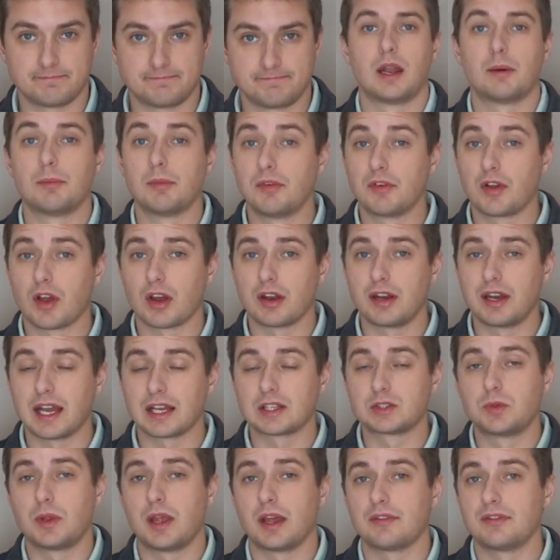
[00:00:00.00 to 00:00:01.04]
Now moving on,
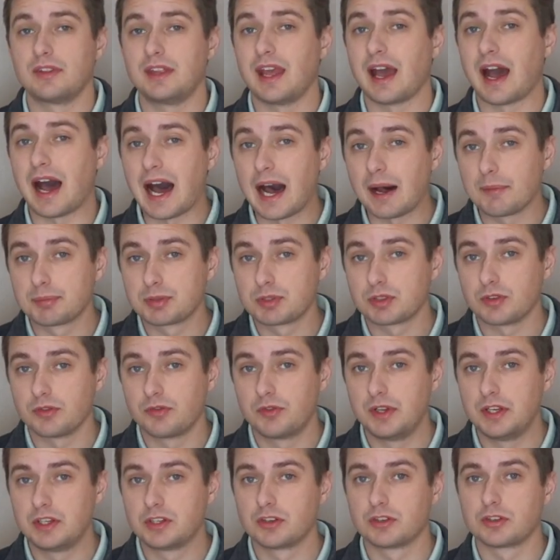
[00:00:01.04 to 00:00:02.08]
next we have the optional
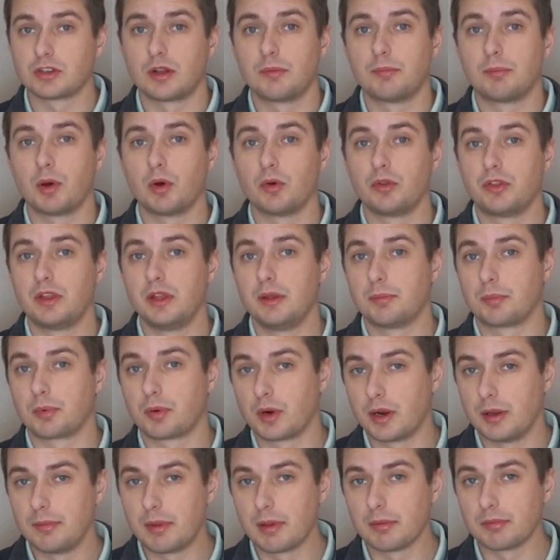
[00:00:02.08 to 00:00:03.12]
features on both the
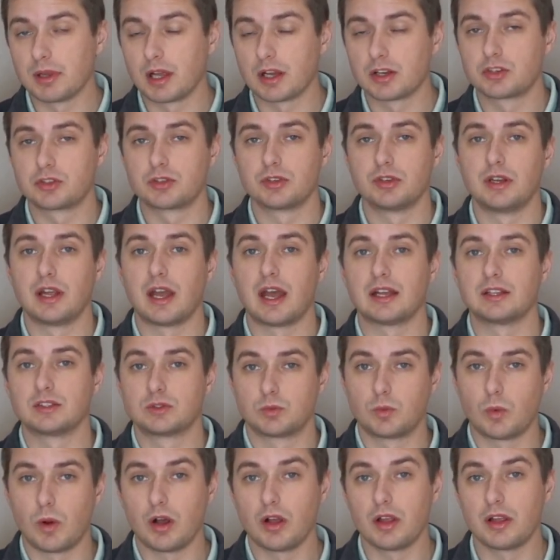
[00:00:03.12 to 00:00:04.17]
premium luxury
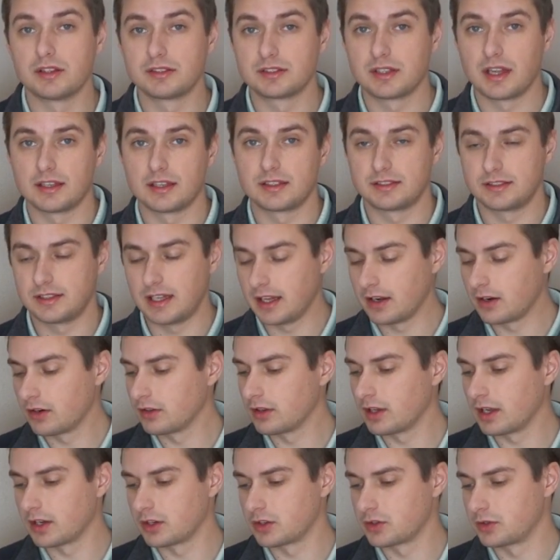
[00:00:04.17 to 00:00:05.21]
as well as standard
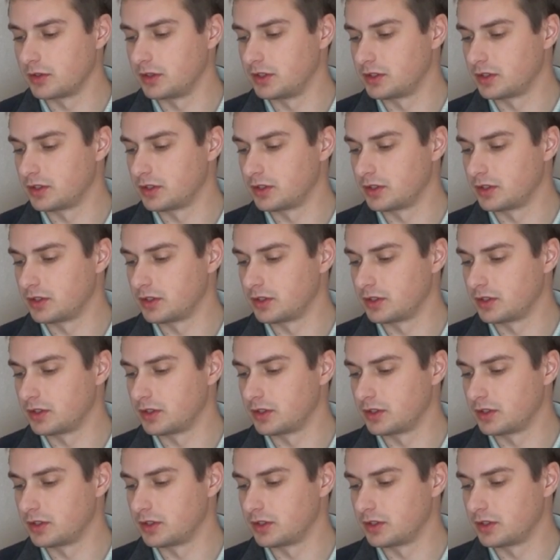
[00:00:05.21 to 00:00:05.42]
luxury.